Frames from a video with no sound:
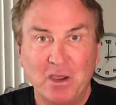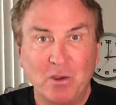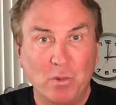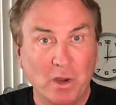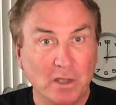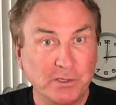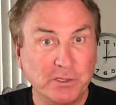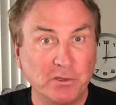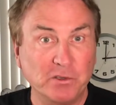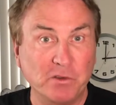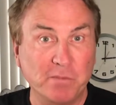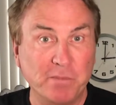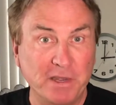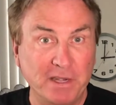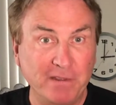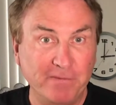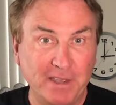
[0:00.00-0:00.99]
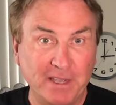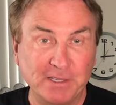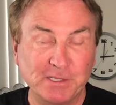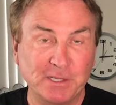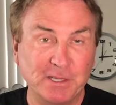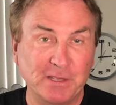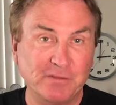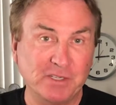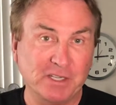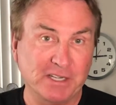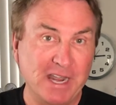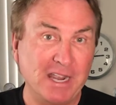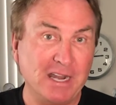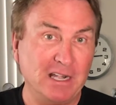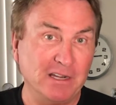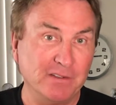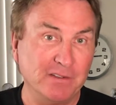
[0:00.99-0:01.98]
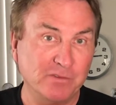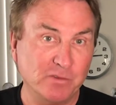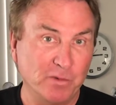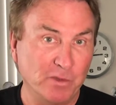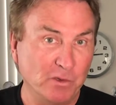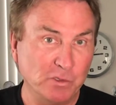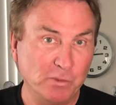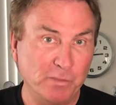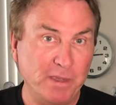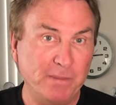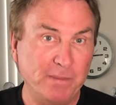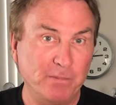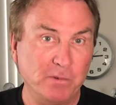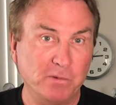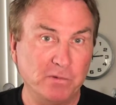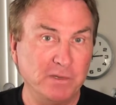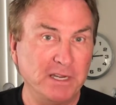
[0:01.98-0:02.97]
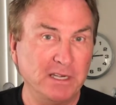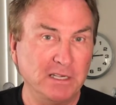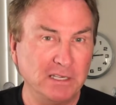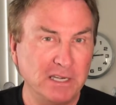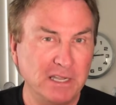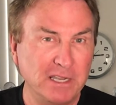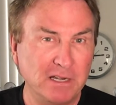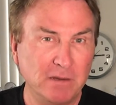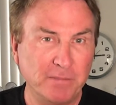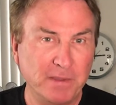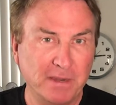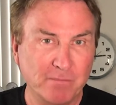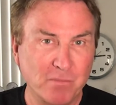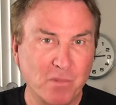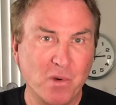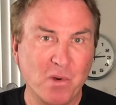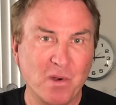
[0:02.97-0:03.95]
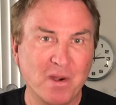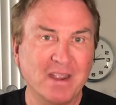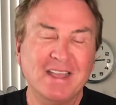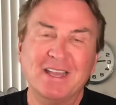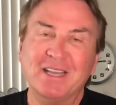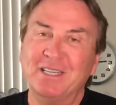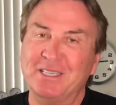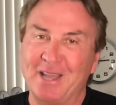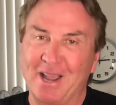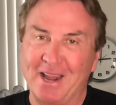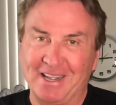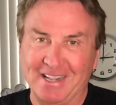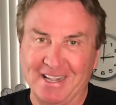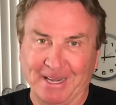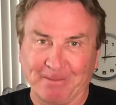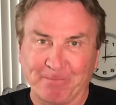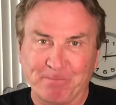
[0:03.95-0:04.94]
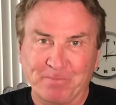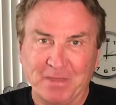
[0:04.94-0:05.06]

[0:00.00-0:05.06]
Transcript: We also do mini facelifts and neck lifts for those people who need a little bit more tightening.